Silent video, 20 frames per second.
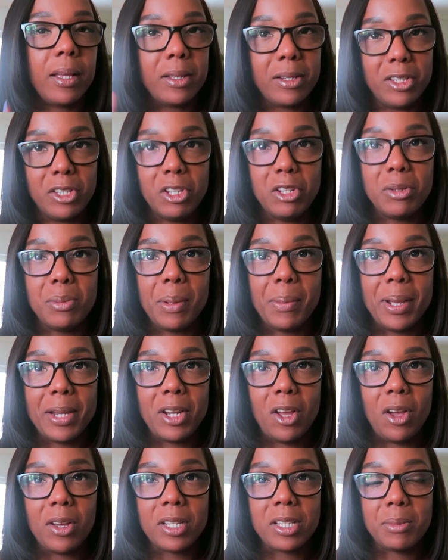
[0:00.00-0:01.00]
Excuse me, my
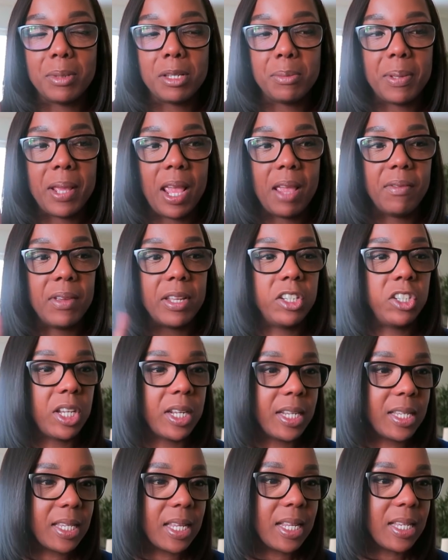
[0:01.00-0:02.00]
dog is misbehaving.
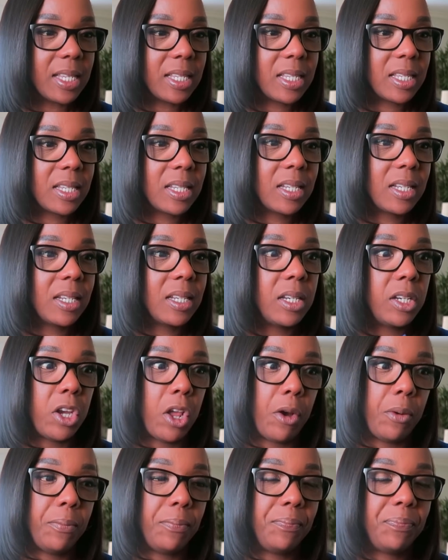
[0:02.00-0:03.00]
Genesis?
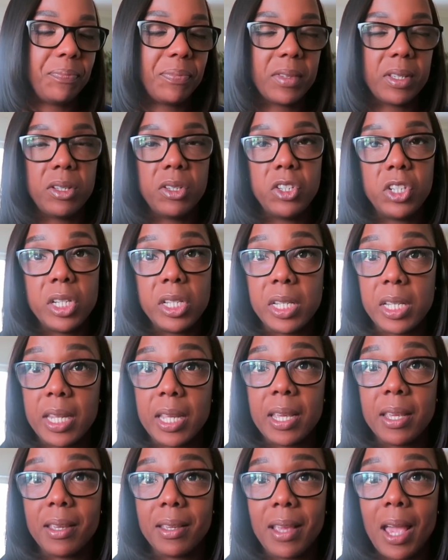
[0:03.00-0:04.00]
No. She's
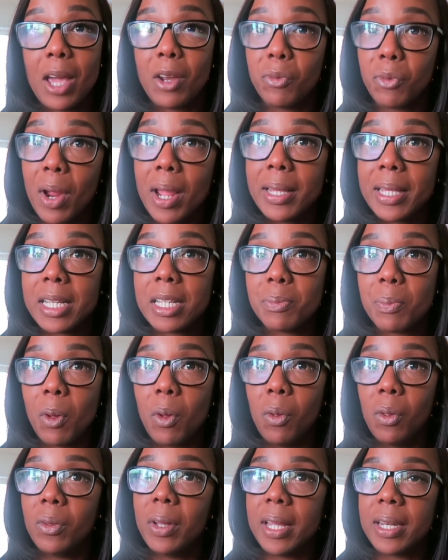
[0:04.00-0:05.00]
eating out of Riley's
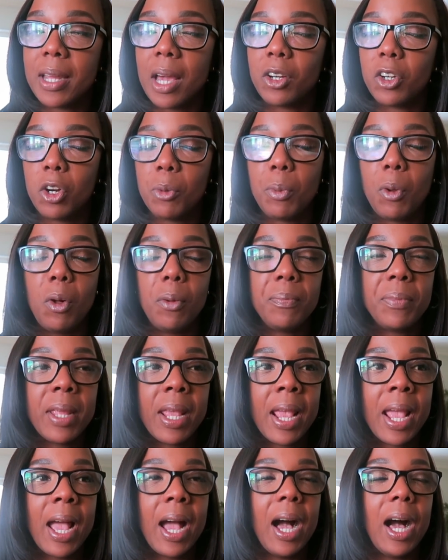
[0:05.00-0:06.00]
bowl and not her bowl.
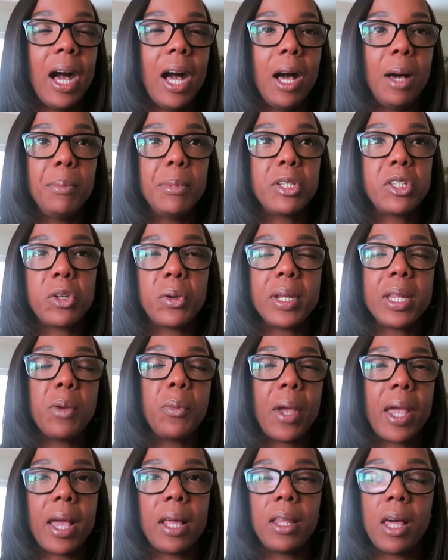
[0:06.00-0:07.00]
So
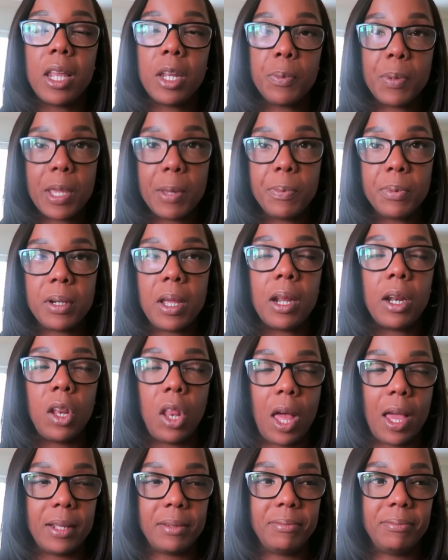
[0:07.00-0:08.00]
anyway, a lot of people, not a
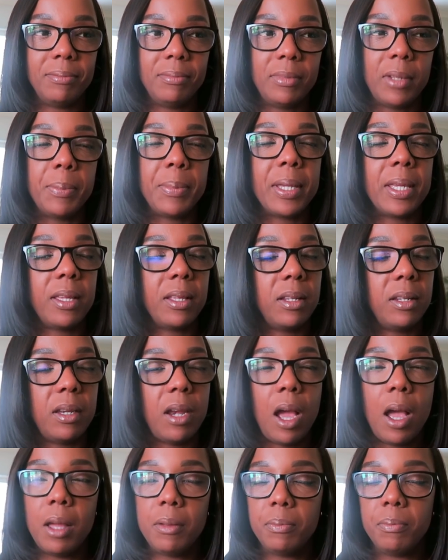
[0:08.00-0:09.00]
lot, let me
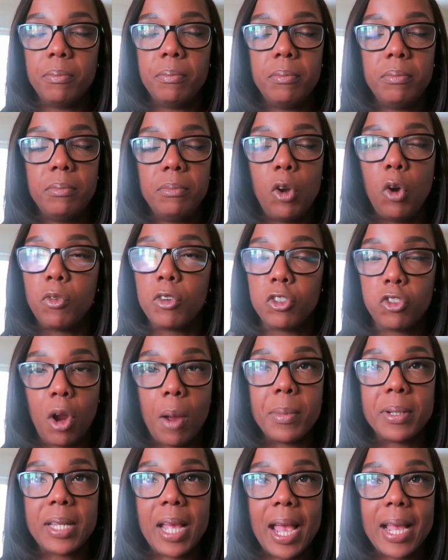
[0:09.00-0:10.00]
not
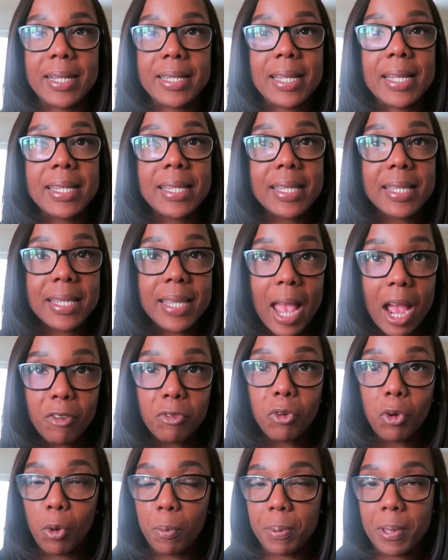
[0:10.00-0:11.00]
overdramatize.
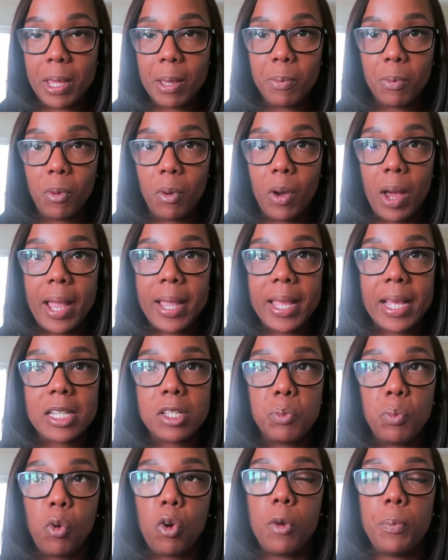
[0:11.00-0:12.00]
Several people, I
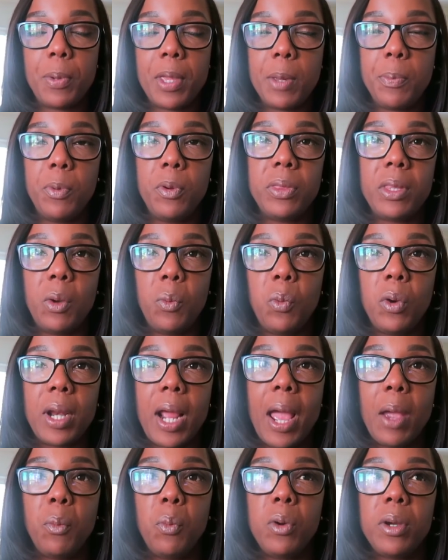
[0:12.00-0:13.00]
guess more people than what
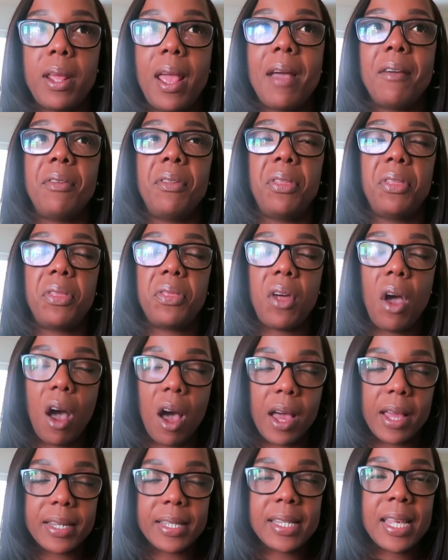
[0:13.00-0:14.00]
I would have
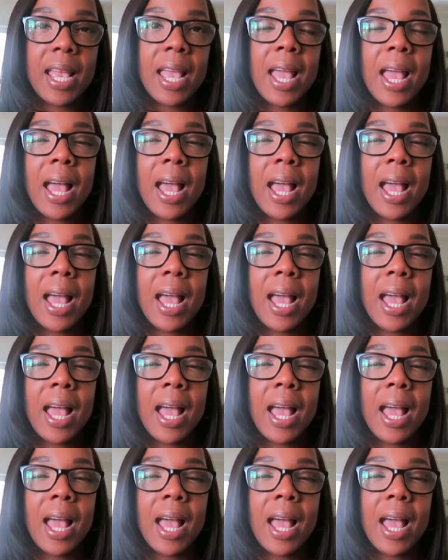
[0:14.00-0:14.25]
thought,